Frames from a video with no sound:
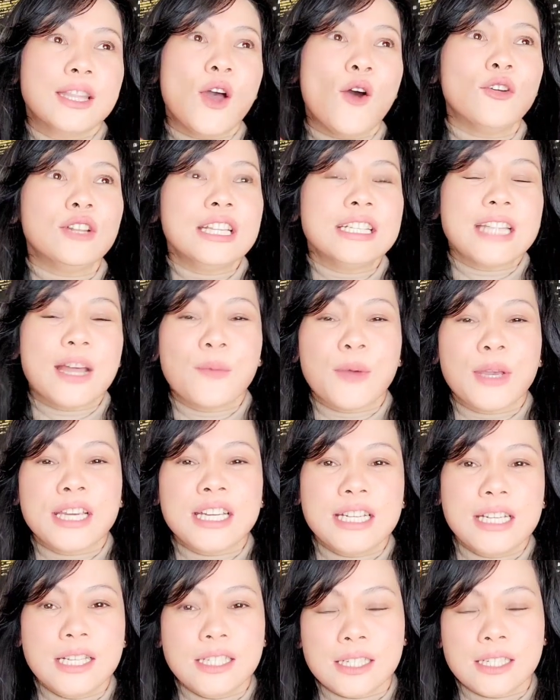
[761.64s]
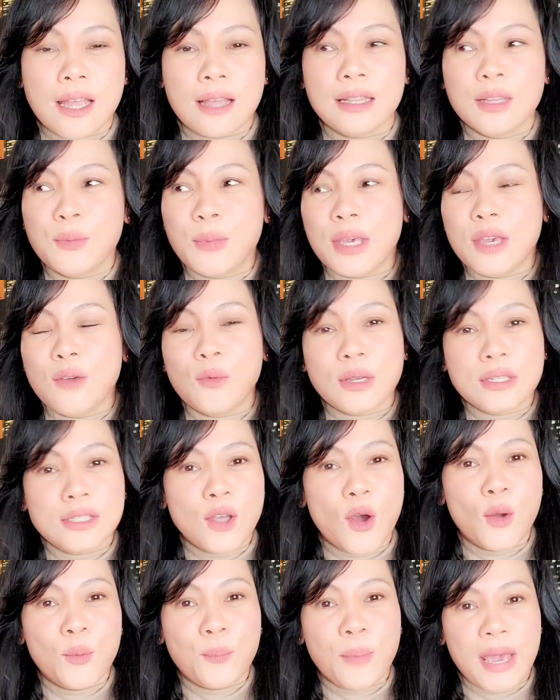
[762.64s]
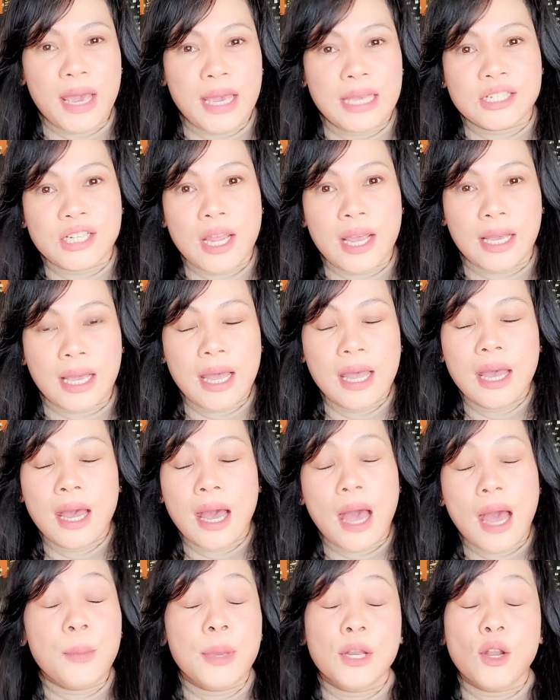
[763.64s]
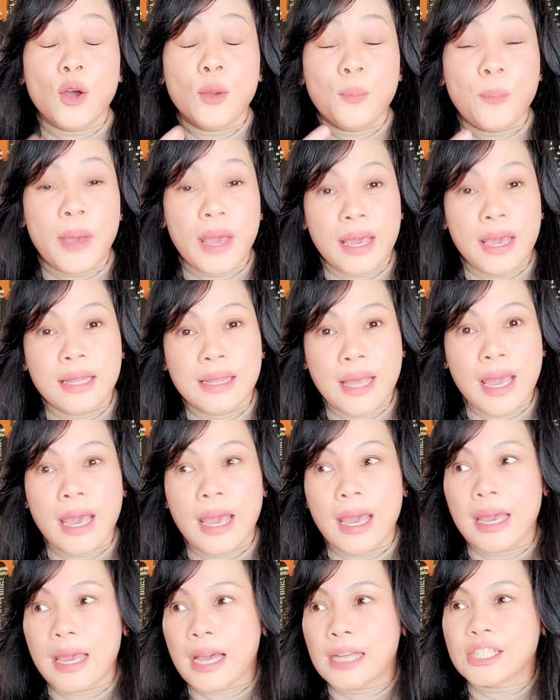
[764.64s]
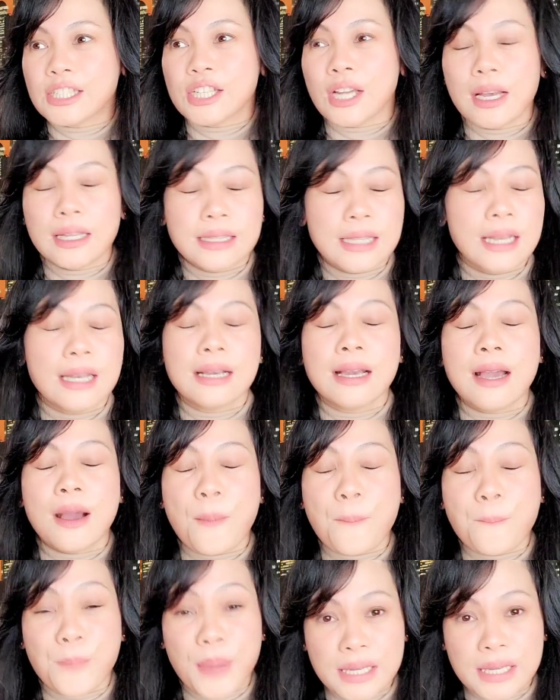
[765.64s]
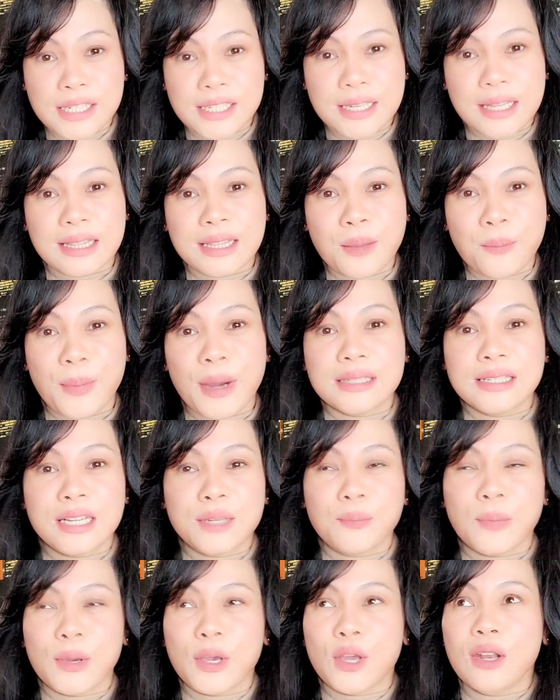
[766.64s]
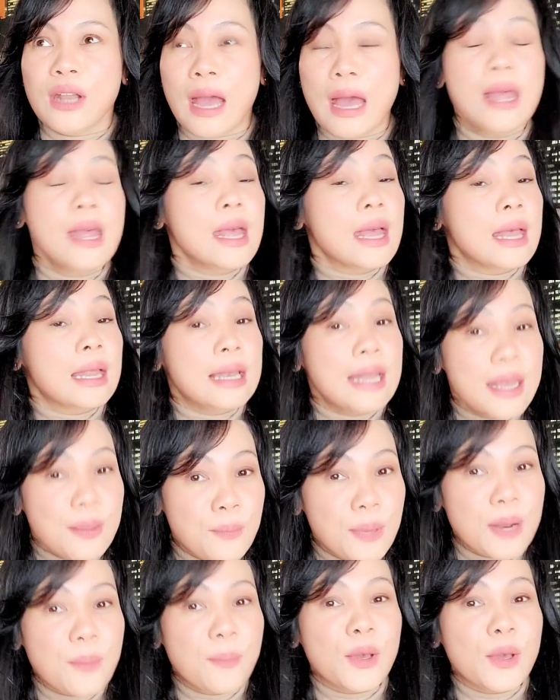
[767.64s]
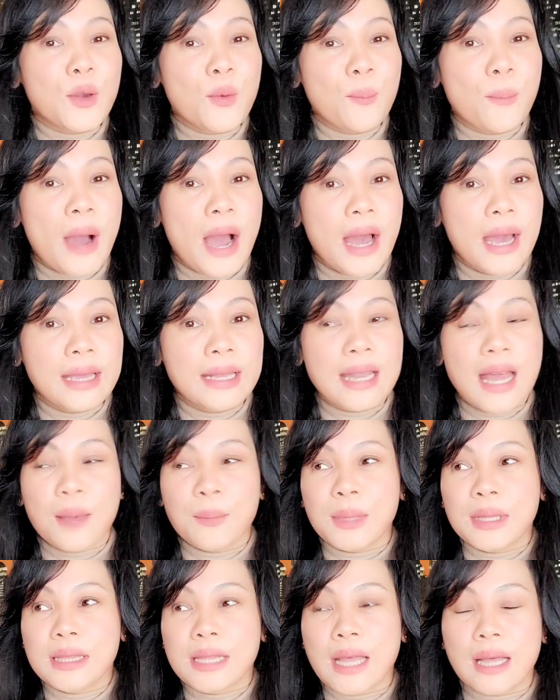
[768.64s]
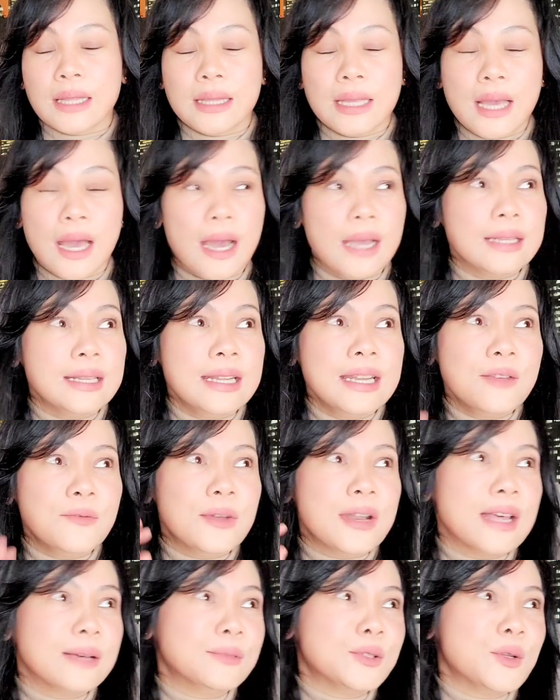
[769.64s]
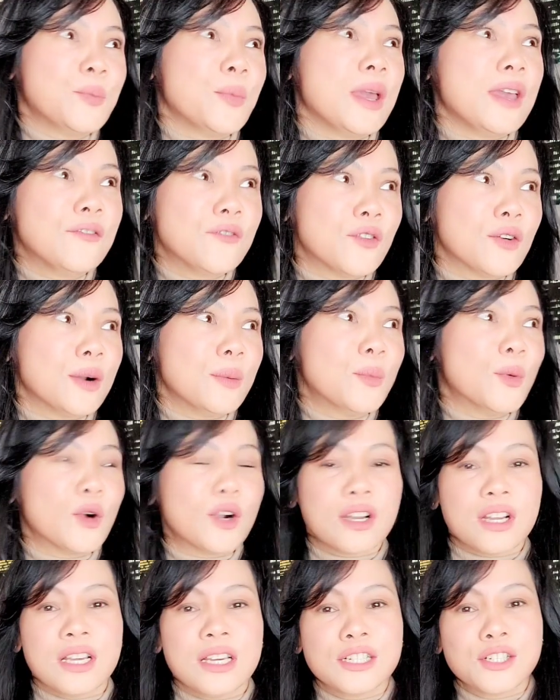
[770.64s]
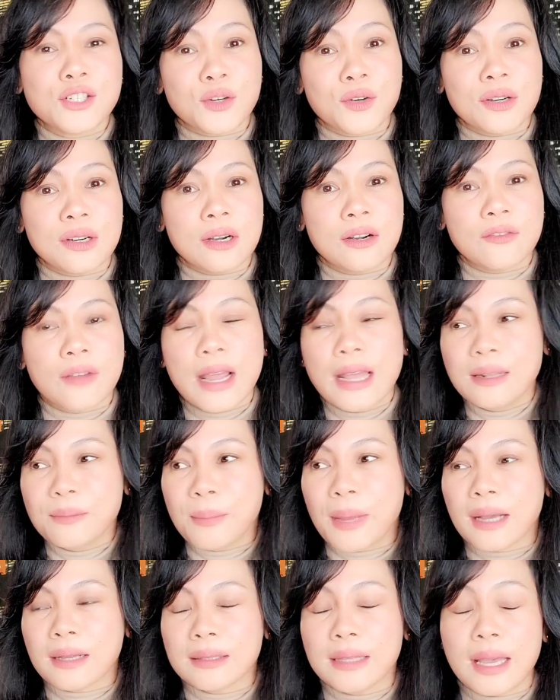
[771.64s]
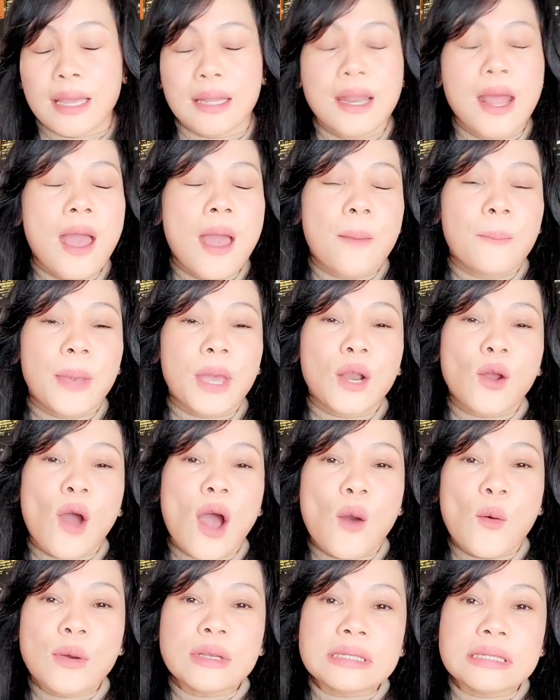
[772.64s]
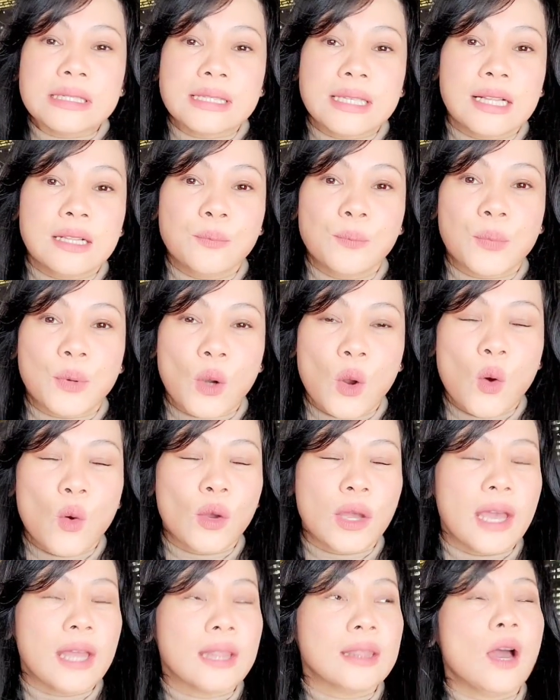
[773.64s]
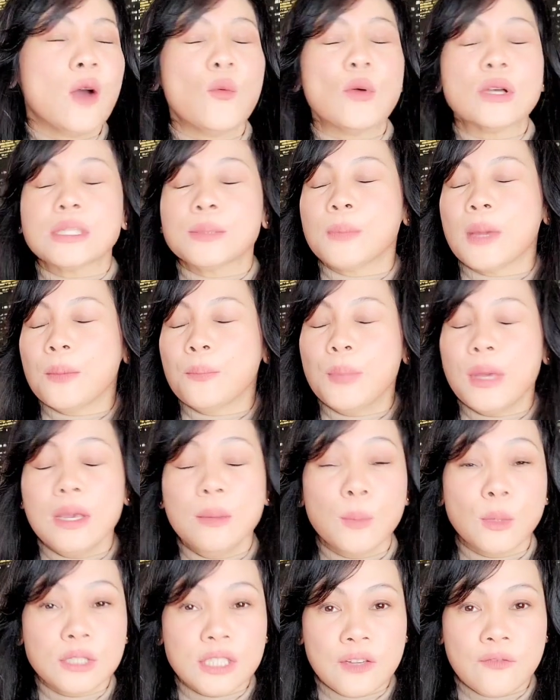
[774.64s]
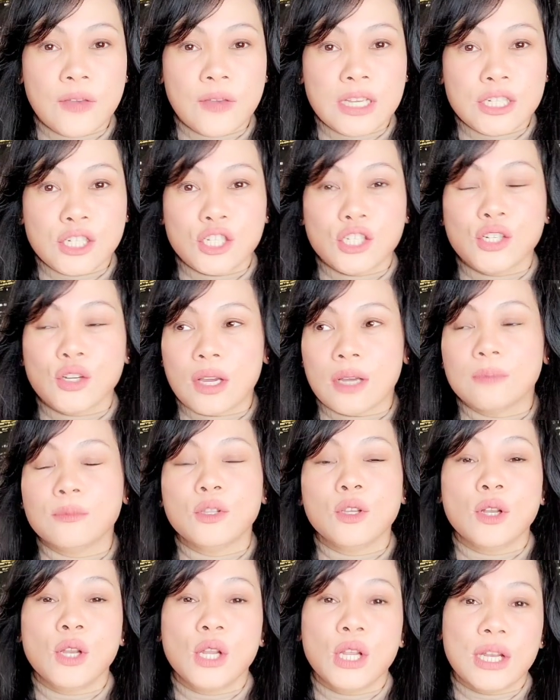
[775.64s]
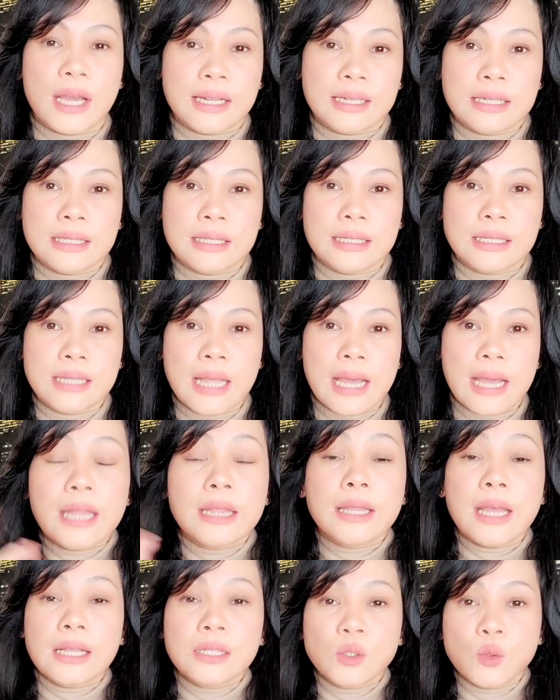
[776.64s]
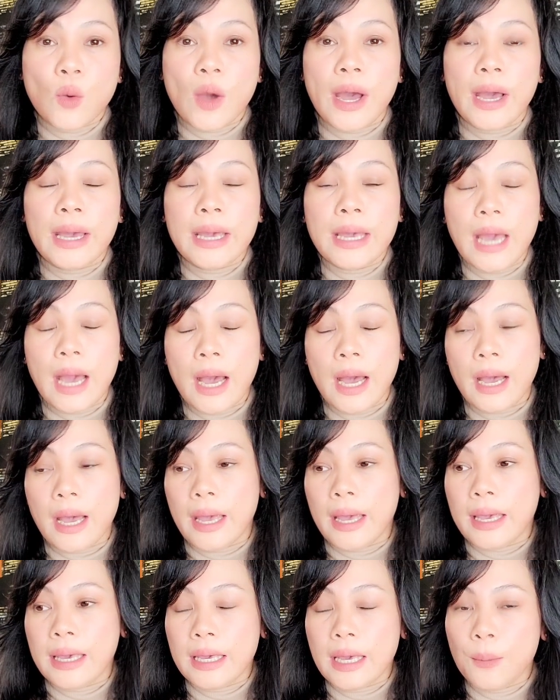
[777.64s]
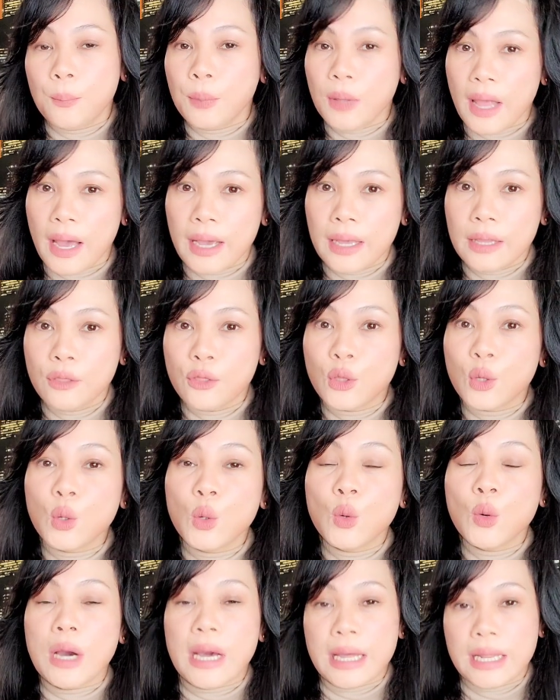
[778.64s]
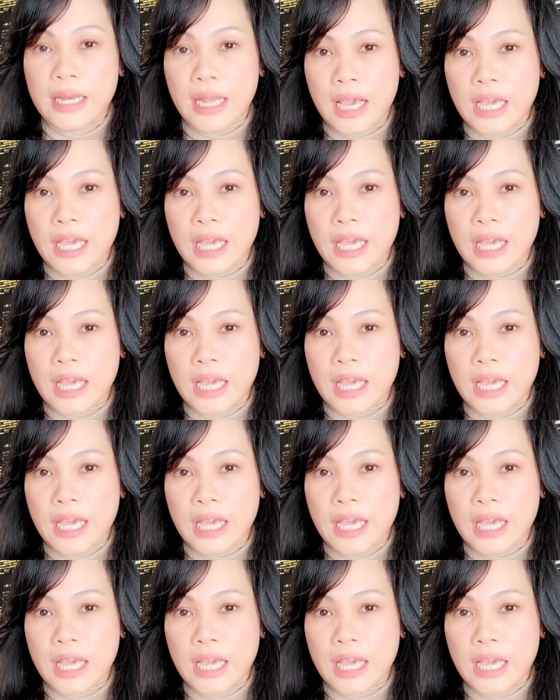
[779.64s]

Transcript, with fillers: The only time I could eat Jollibee was on paycheck. I mean, on payday. At saka talagang budget na budget pa yun, ha? Libre pa yung bahay namin dati, ha? I didn't even have to pay for a mortgage or a rent back then. Pero I was still broke, and that was my big motivation to come to the United States. And that's why I applied through an